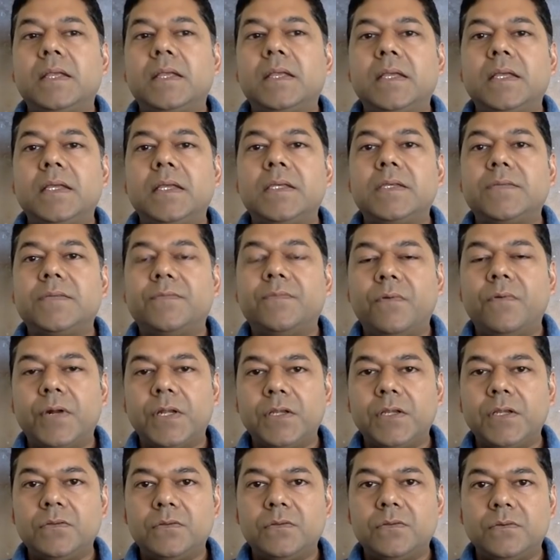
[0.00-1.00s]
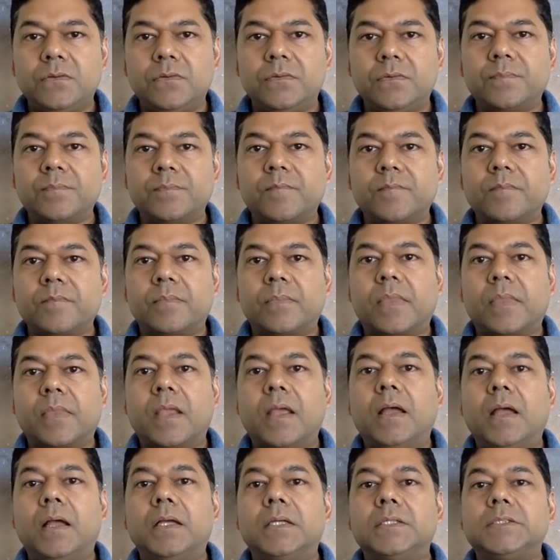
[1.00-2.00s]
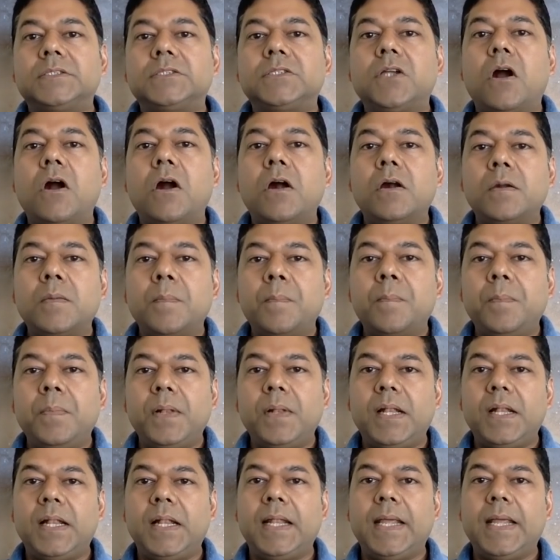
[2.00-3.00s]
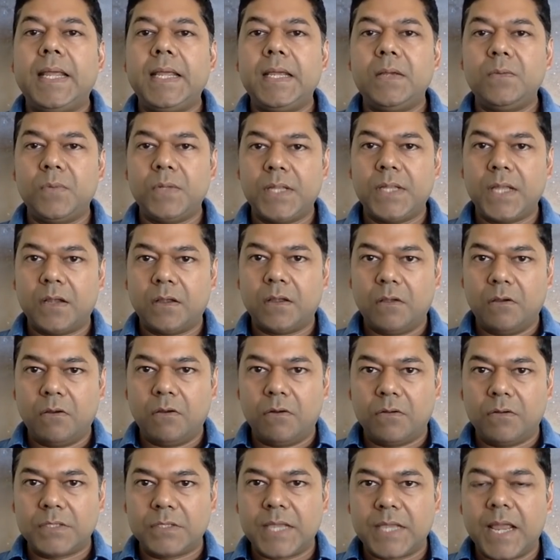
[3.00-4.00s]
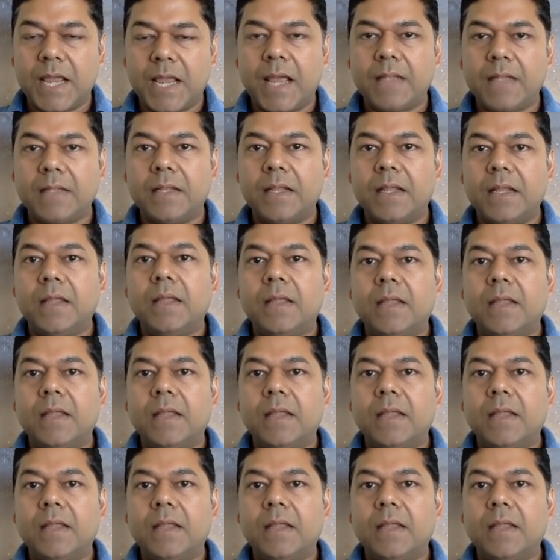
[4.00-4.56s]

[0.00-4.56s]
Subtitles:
is for you to start playing with the codes and